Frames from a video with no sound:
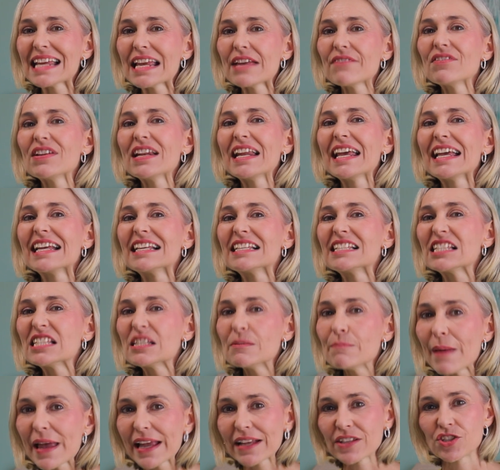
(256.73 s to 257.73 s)
even
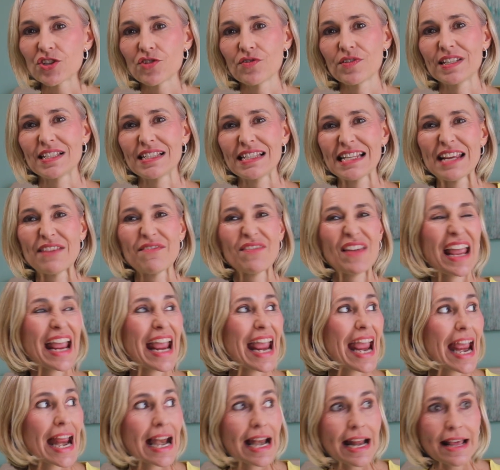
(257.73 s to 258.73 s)
expect to receive
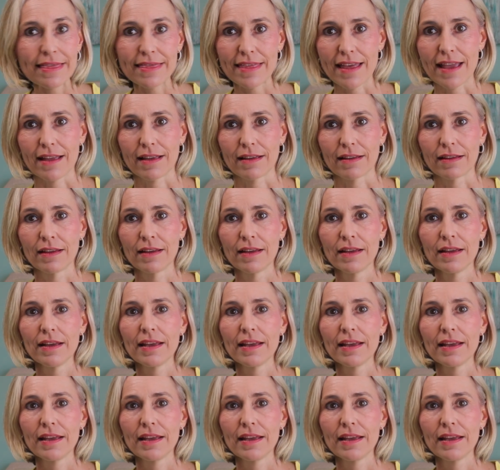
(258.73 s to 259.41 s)
anything